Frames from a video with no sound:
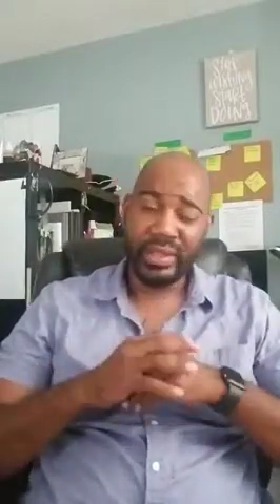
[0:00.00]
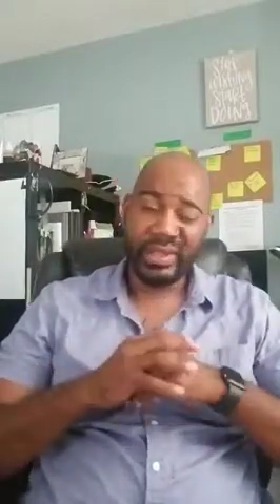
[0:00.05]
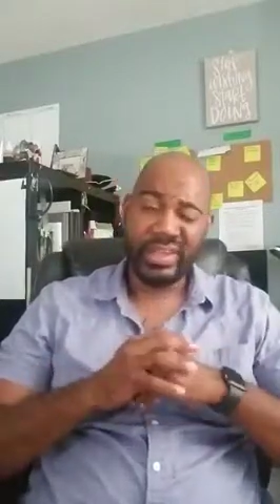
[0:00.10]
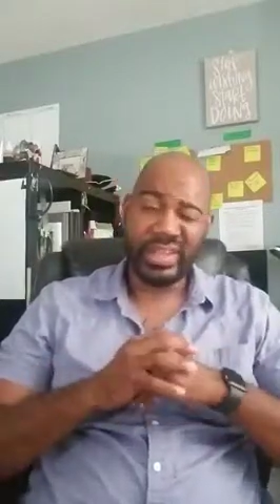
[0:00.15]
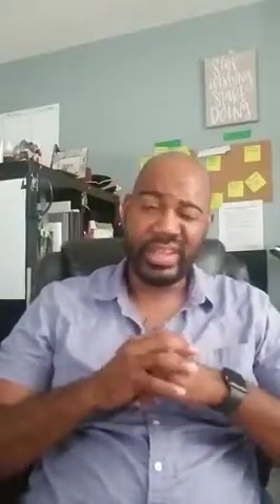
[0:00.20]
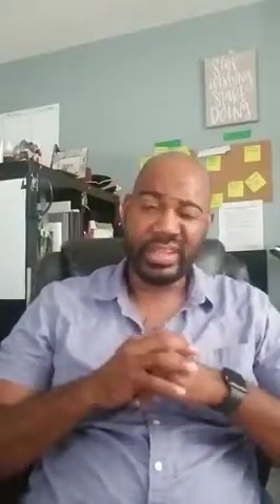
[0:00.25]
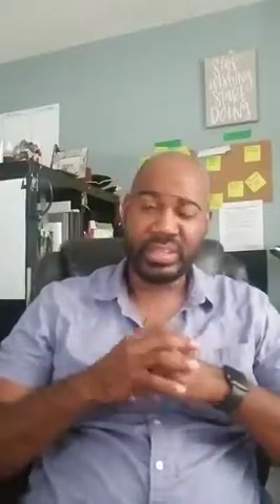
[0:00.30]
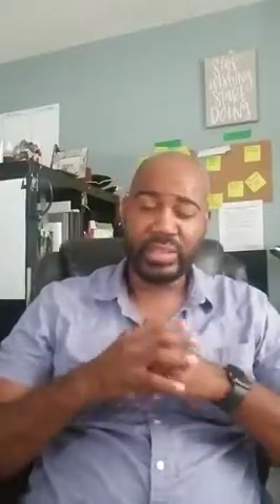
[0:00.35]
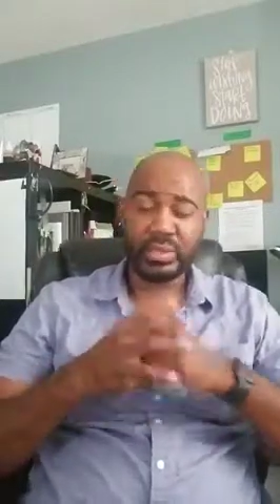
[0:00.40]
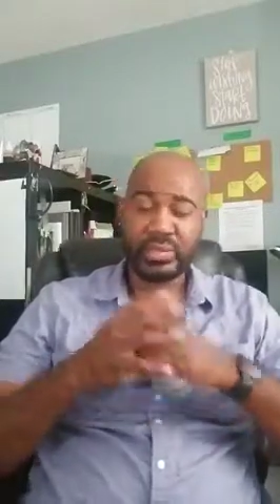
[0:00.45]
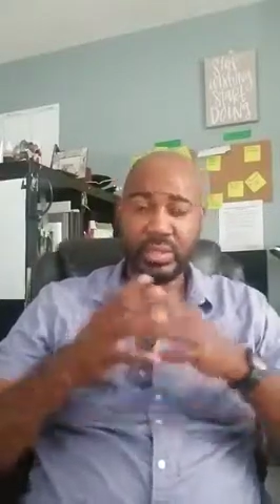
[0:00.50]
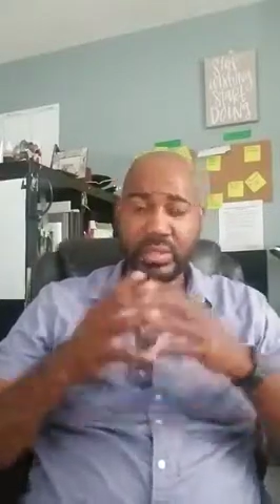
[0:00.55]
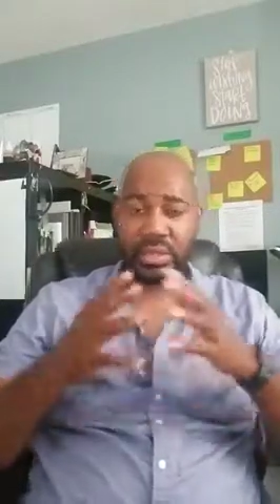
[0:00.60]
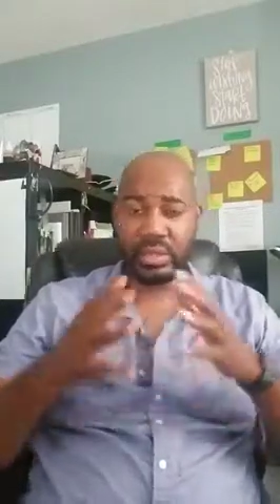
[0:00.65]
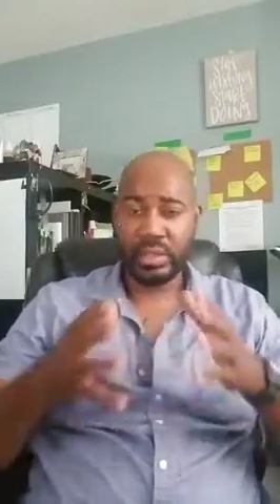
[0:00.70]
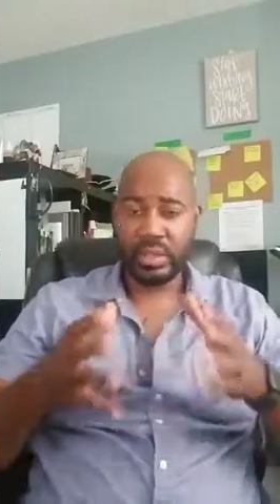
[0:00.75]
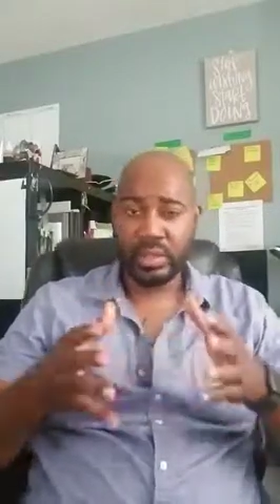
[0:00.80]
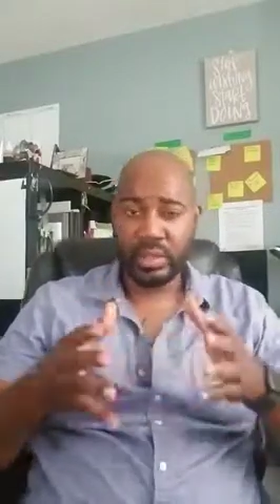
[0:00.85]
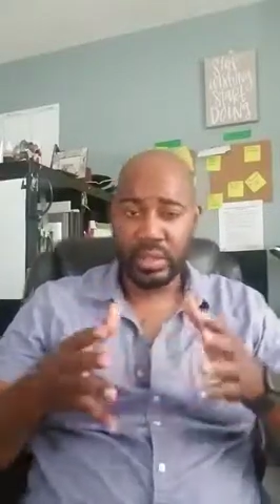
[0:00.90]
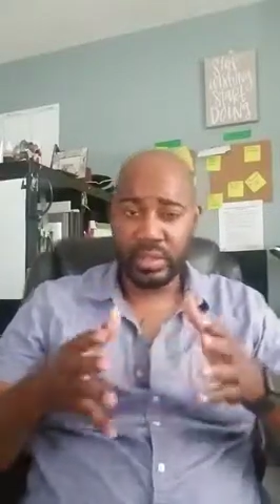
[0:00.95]
Now I just
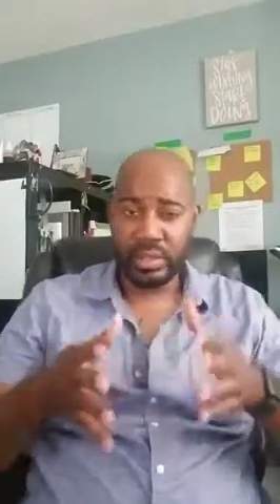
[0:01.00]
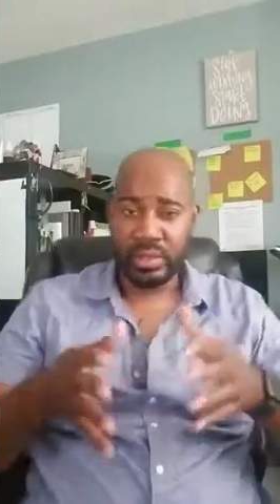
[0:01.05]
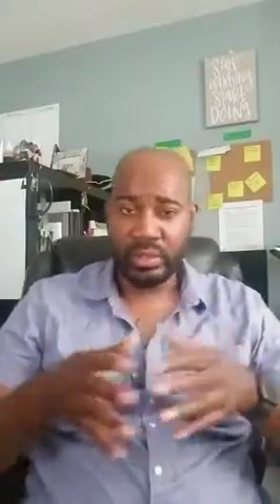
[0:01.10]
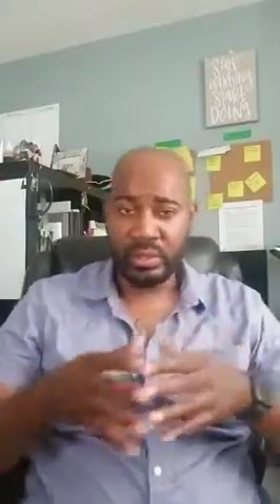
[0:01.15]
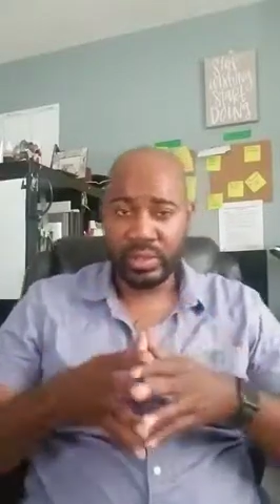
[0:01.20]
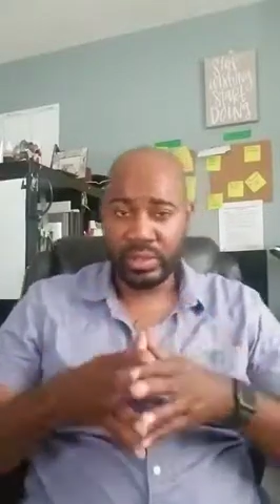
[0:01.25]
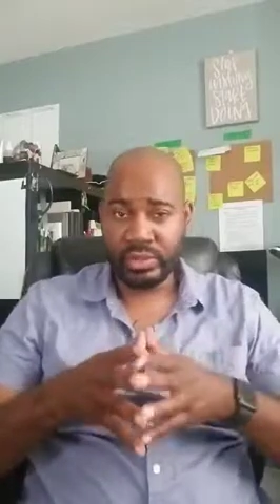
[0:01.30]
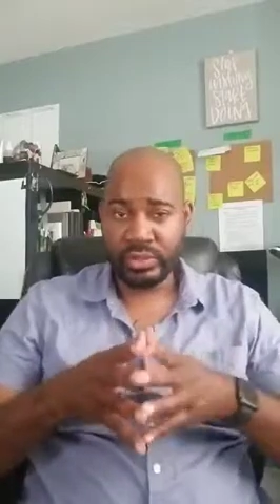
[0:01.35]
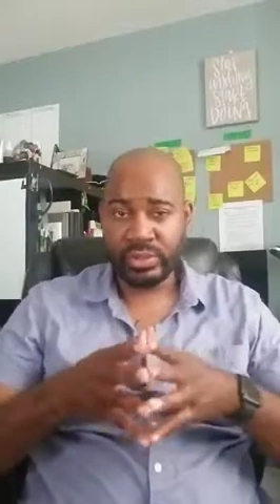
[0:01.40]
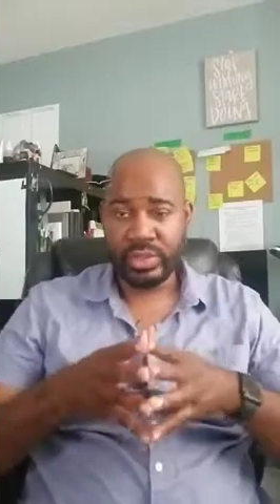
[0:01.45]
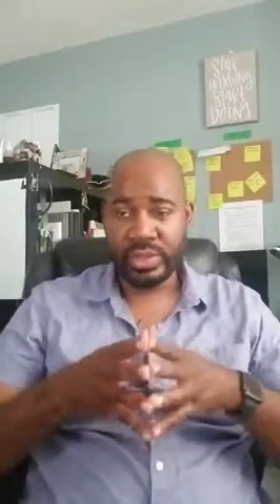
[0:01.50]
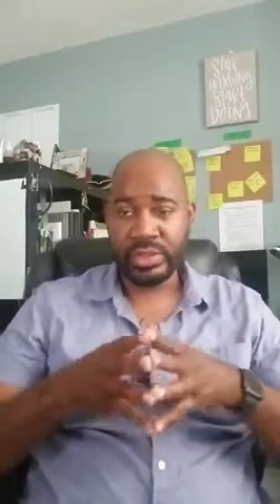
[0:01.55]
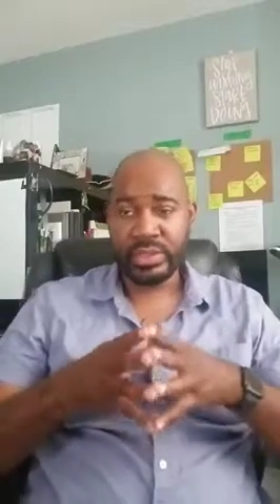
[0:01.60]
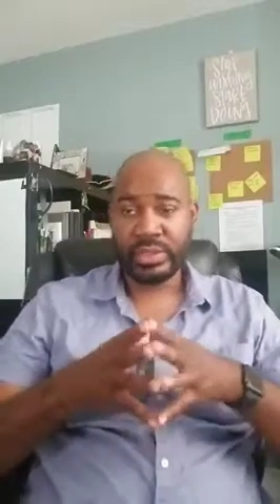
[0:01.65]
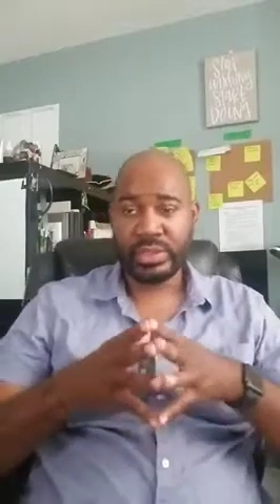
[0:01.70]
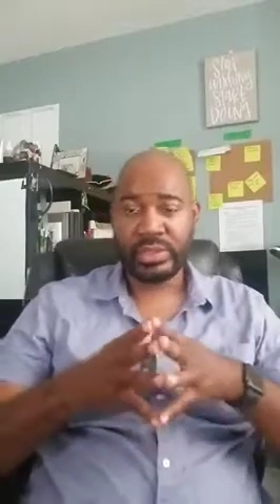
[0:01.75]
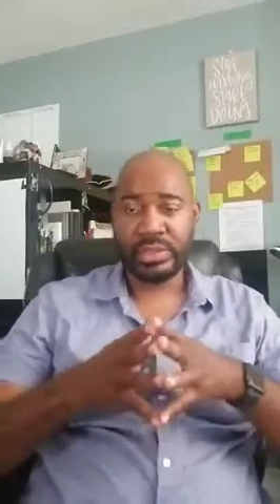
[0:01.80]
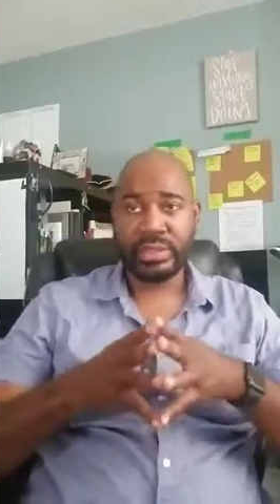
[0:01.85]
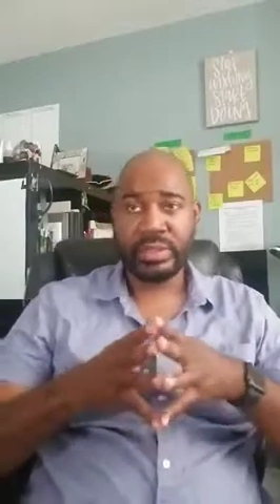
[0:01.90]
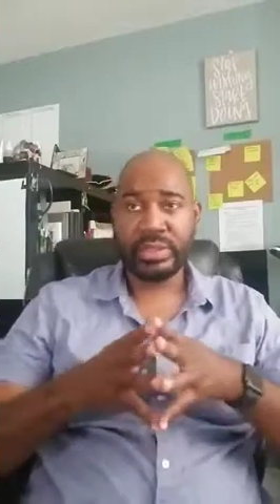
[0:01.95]
want to, address